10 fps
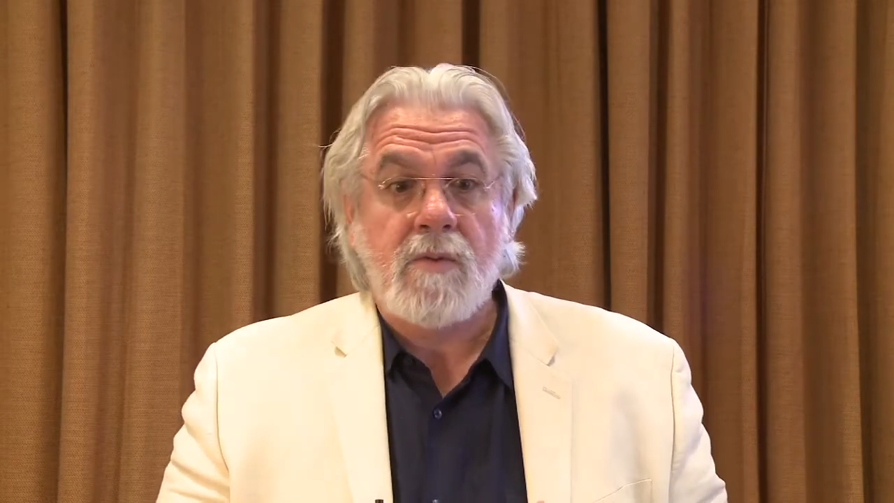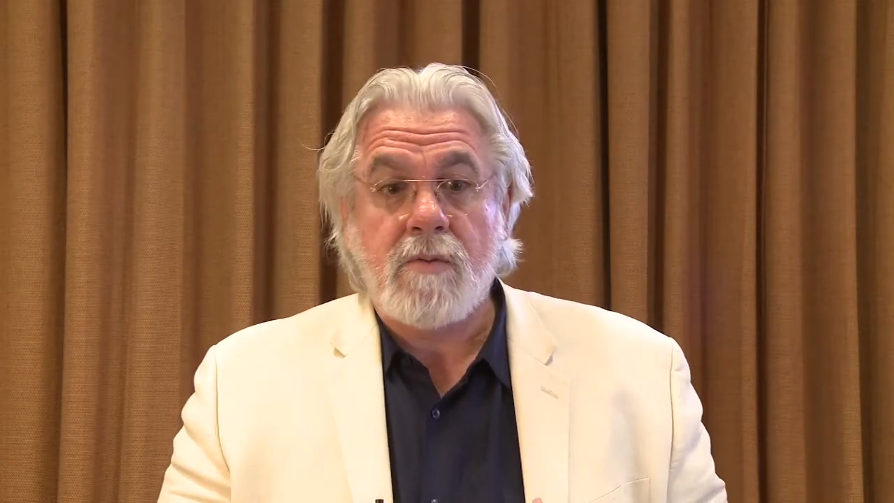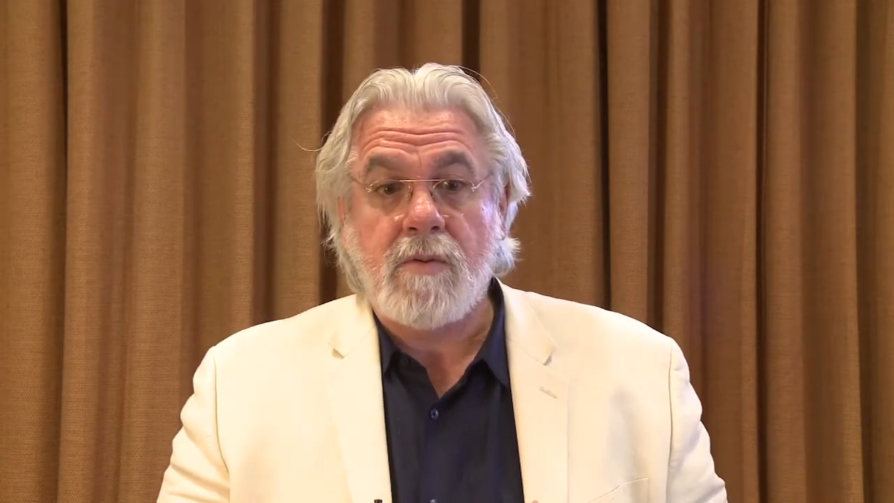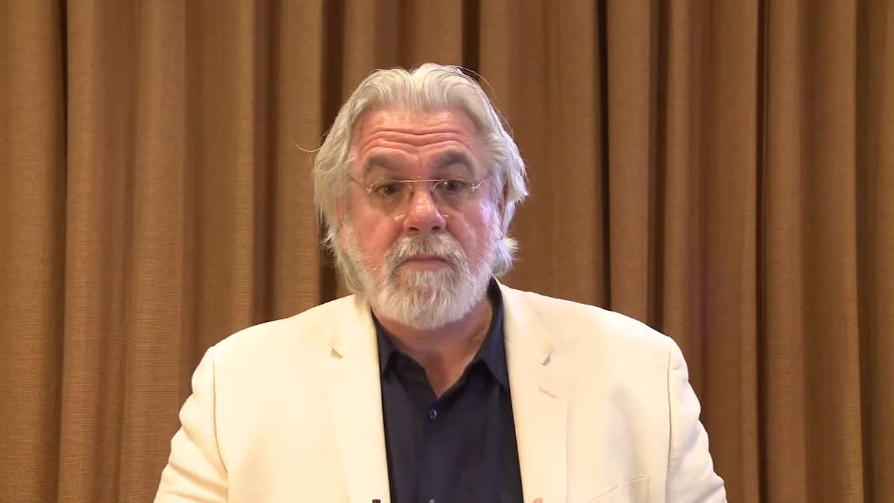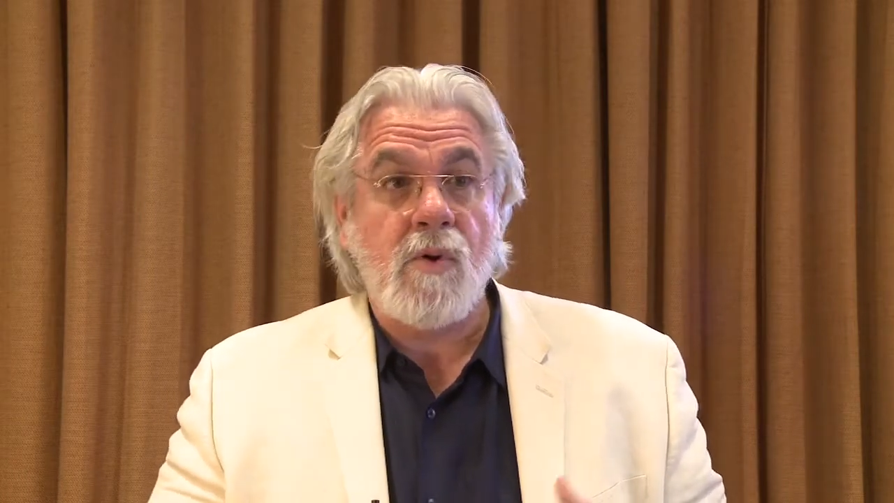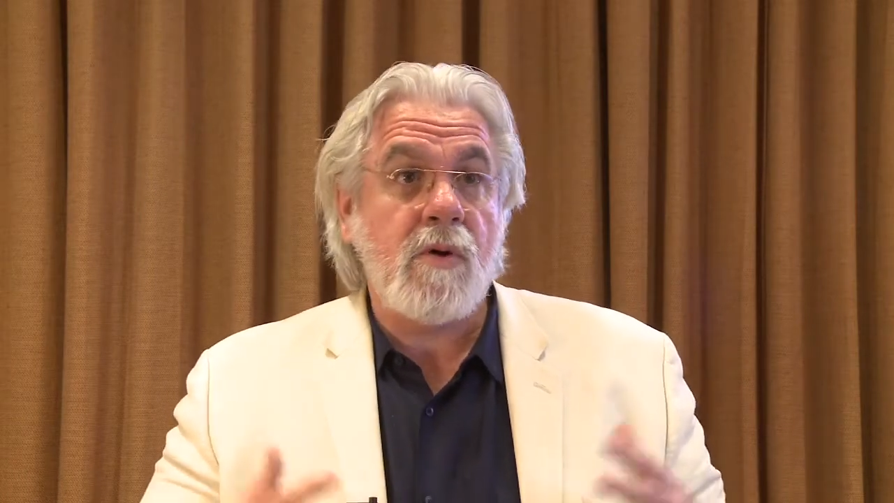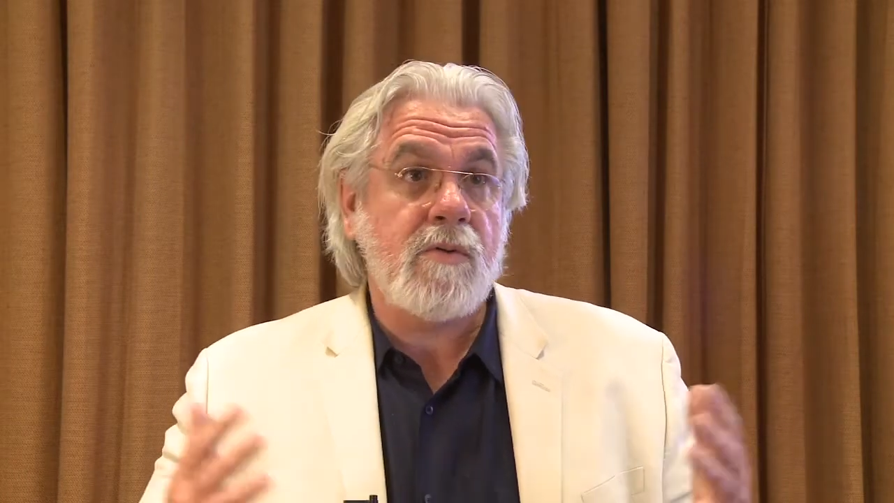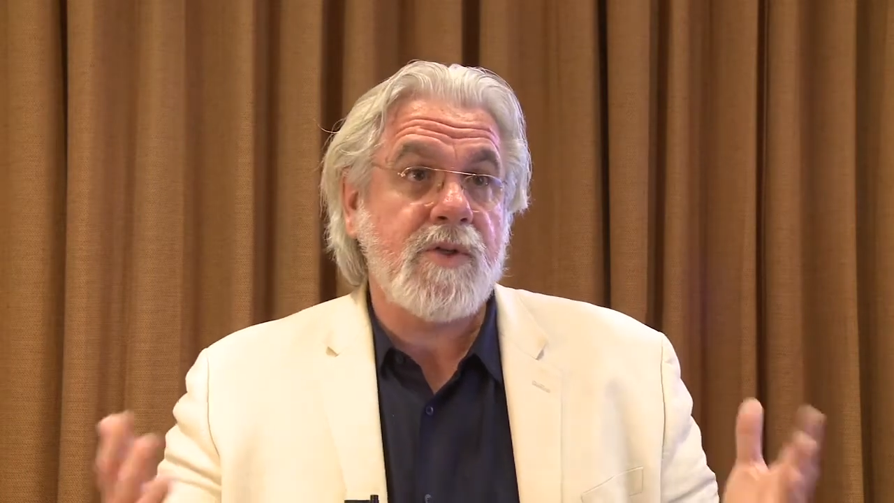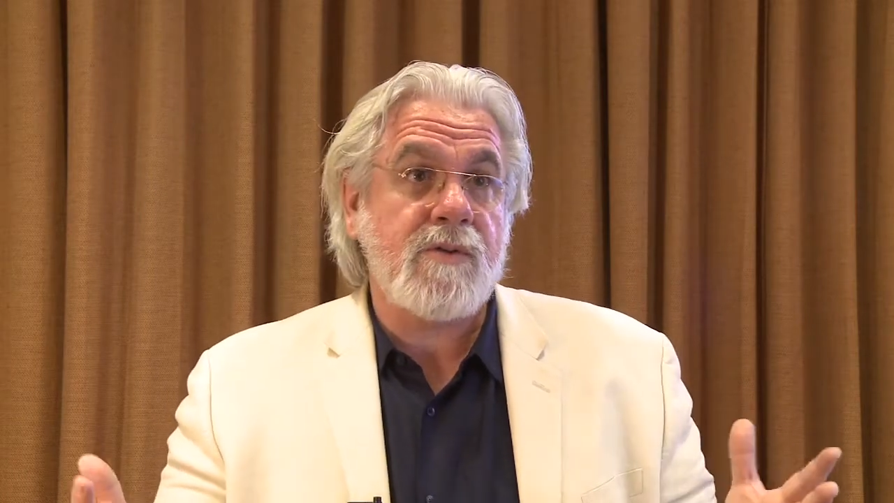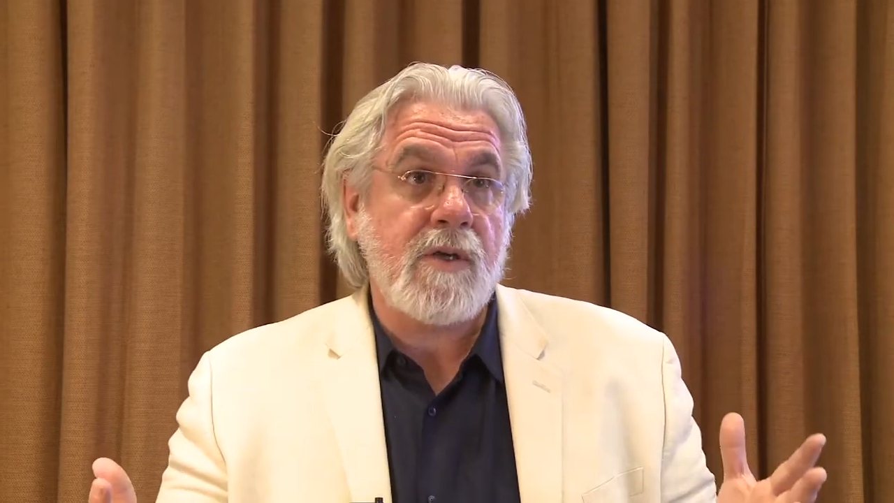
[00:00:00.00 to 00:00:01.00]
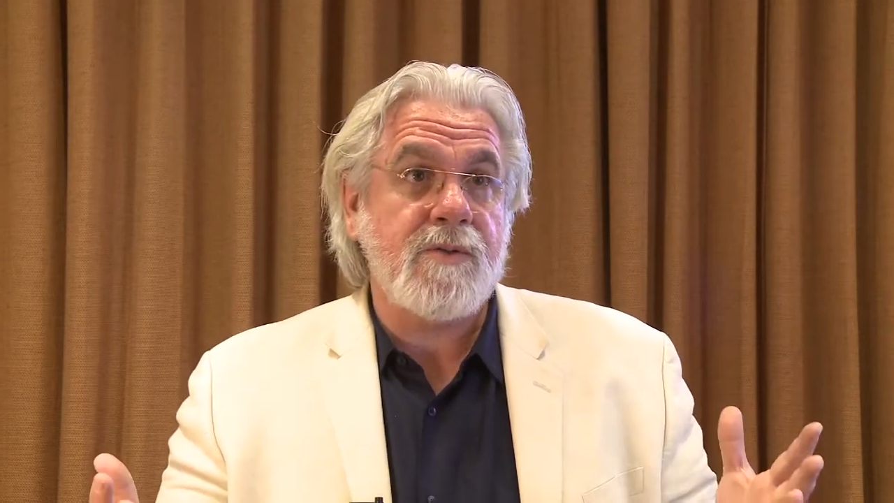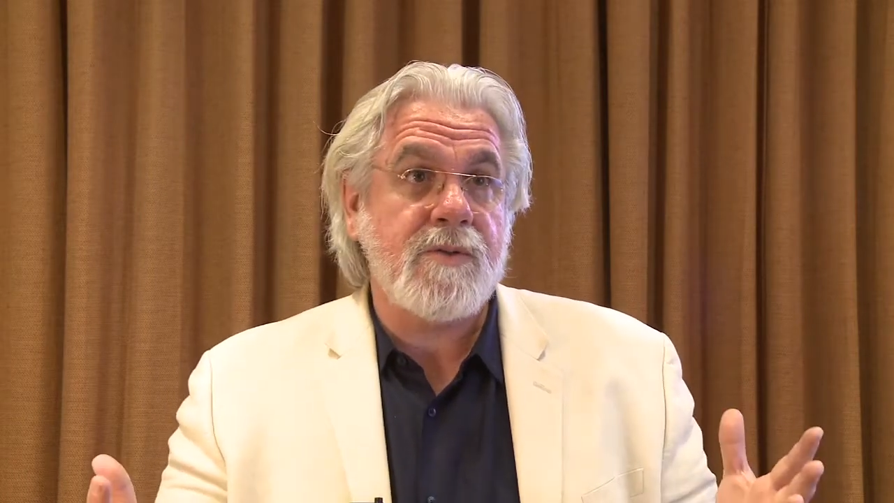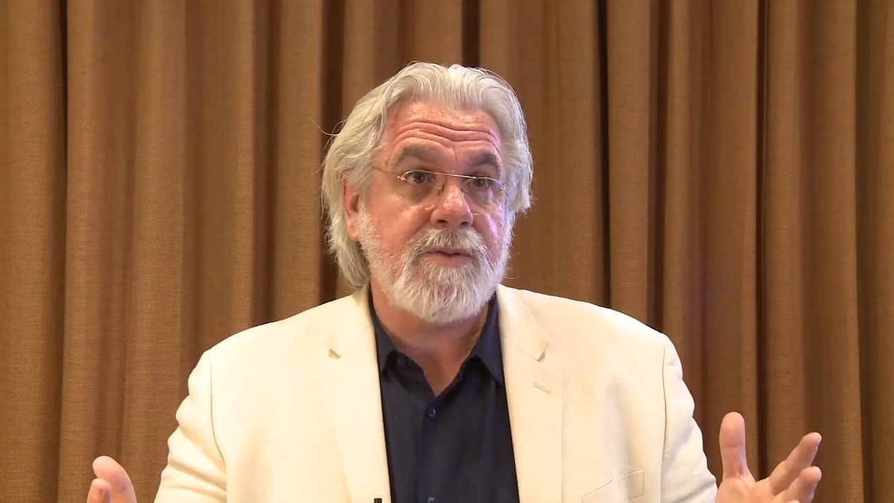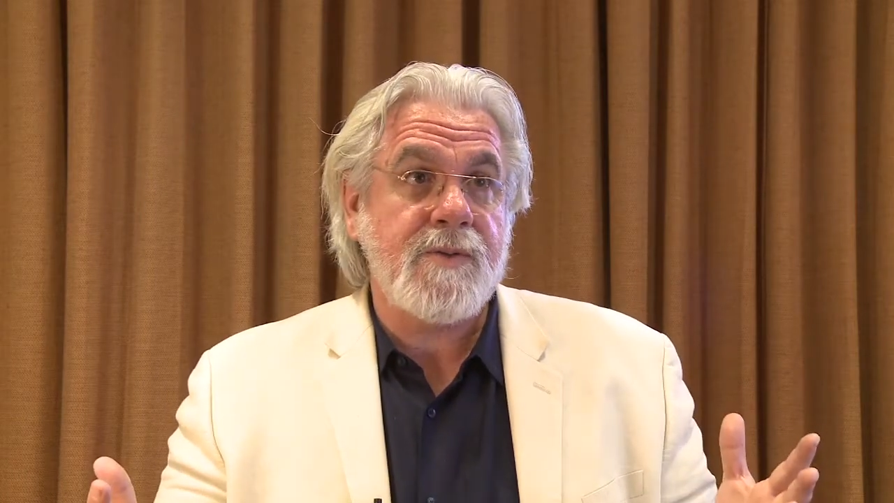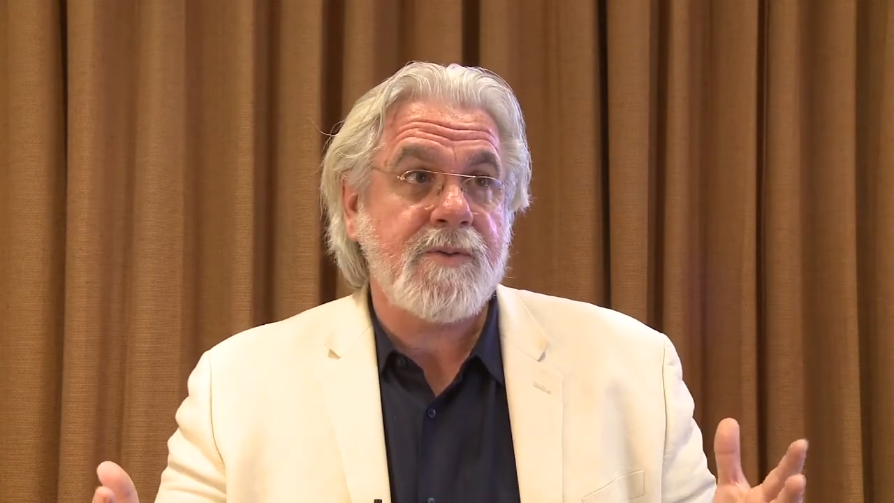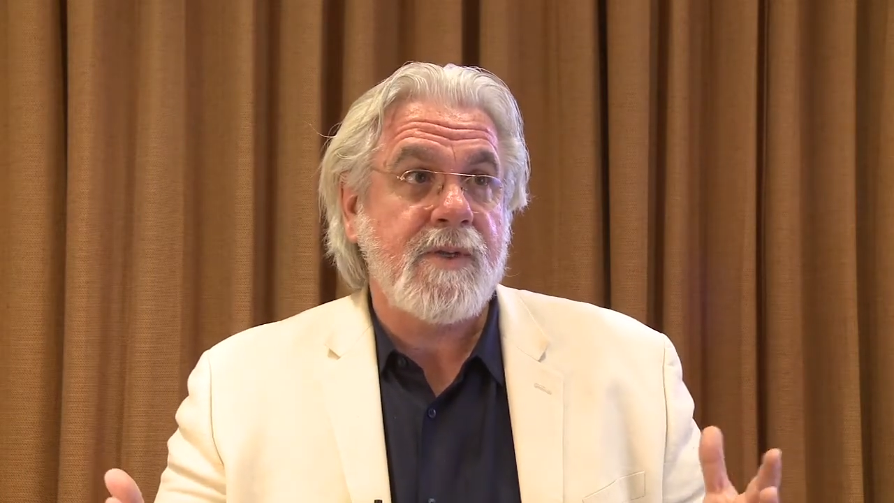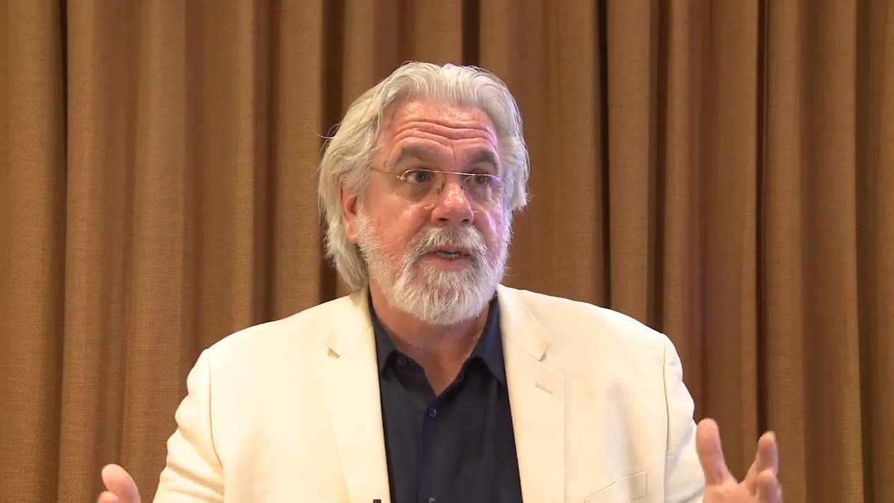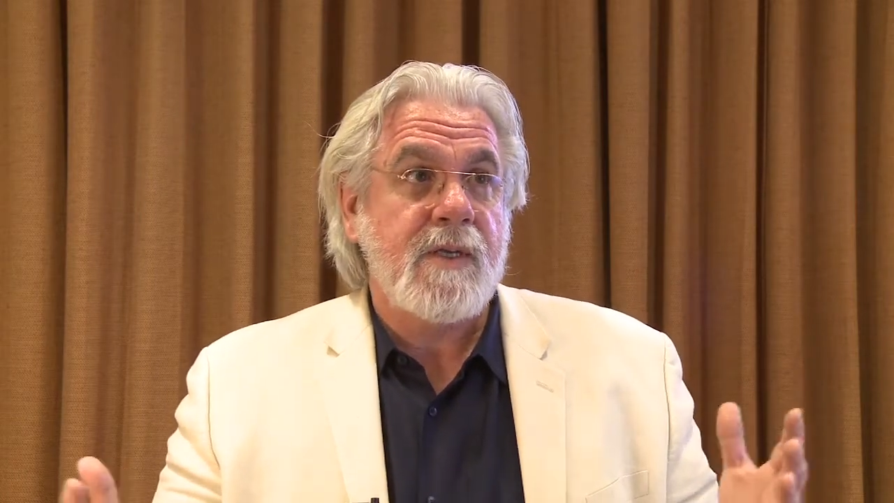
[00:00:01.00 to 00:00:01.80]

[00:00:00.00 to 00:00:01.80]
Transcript: or moral structures